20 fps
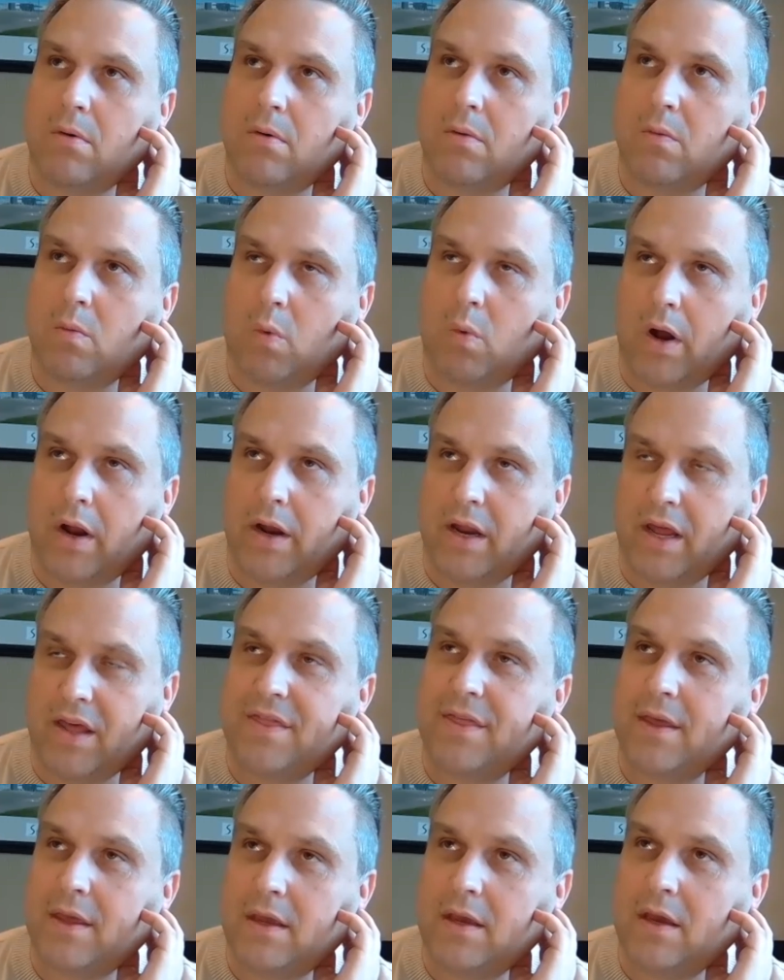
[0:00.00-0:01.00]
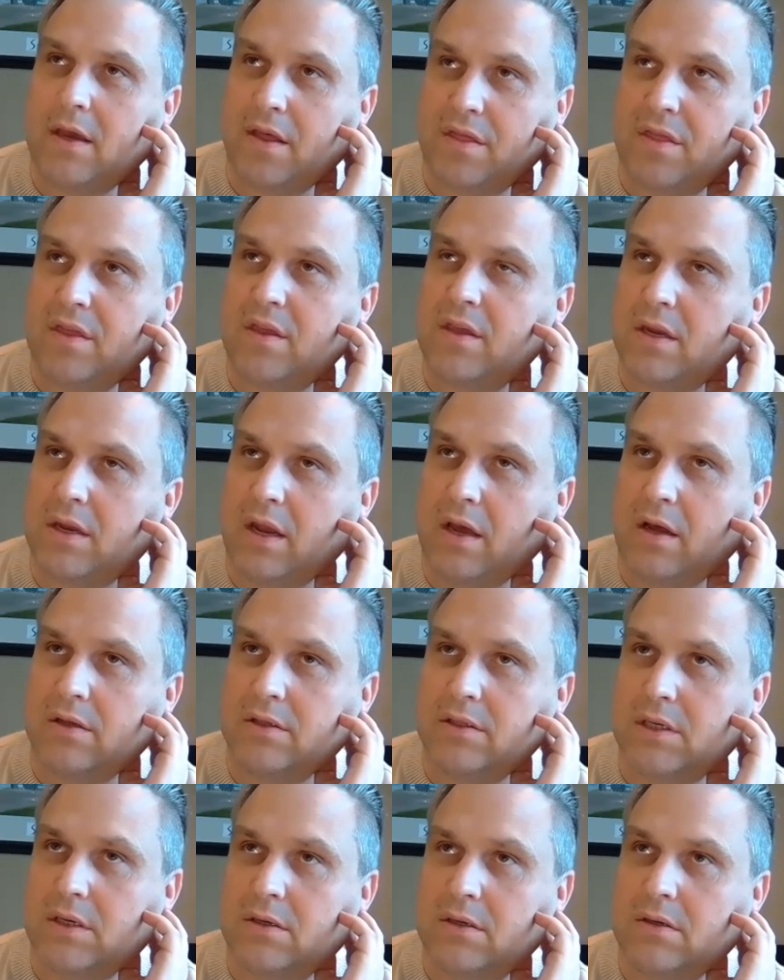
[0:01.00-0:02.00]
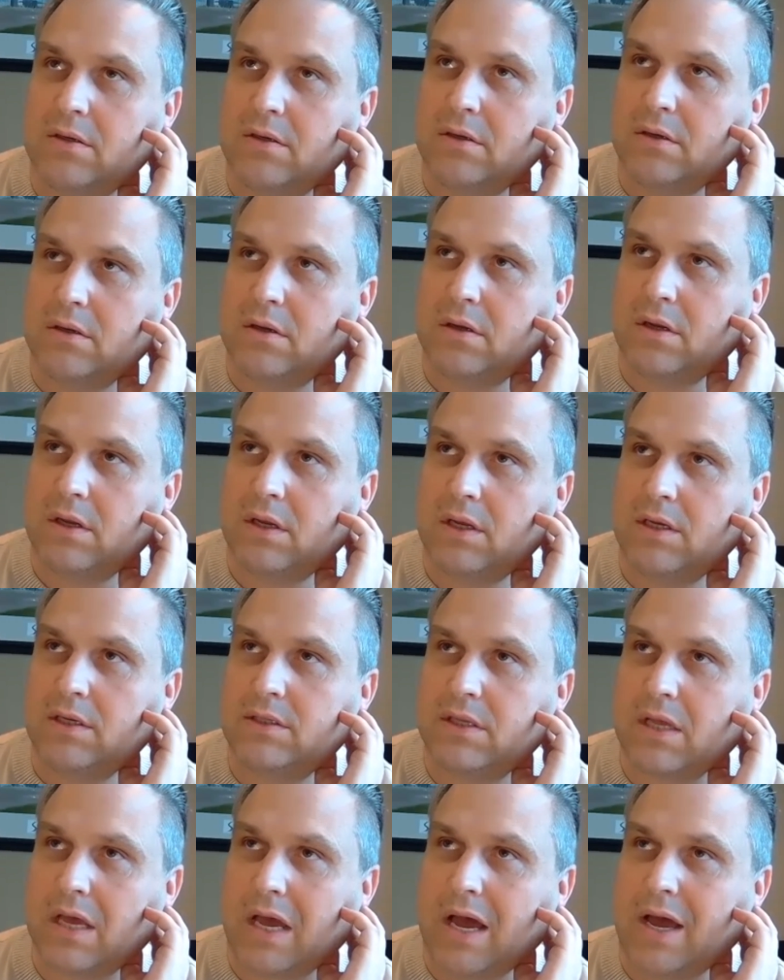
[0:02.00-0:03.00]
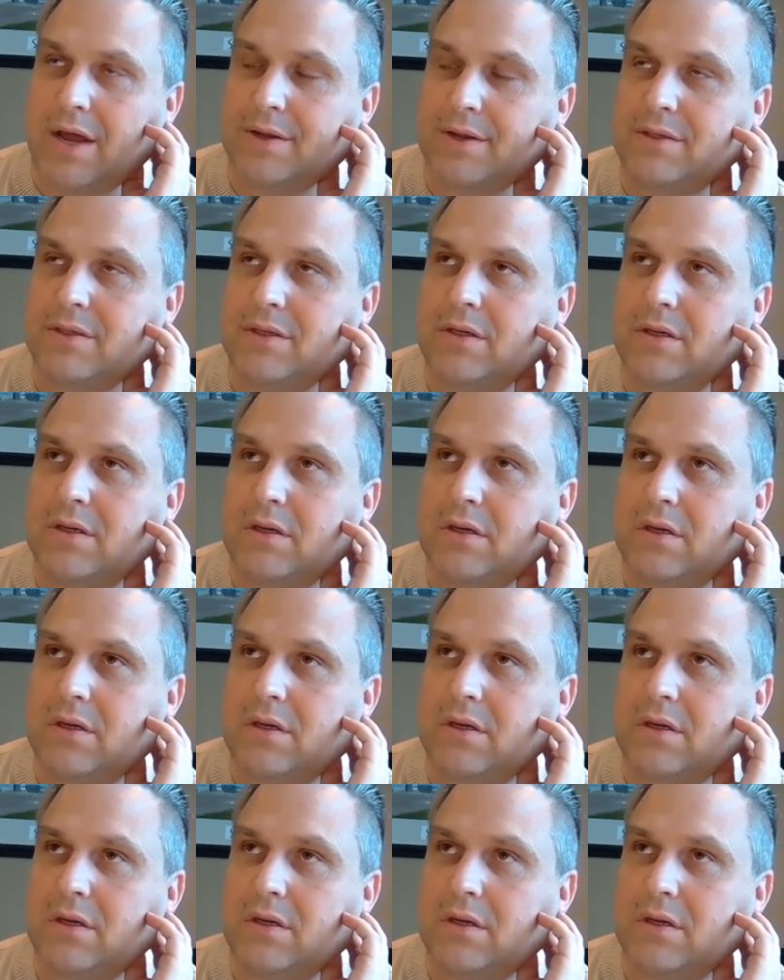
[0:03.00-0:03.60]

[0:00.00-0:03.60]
One, I think you nailed it, is that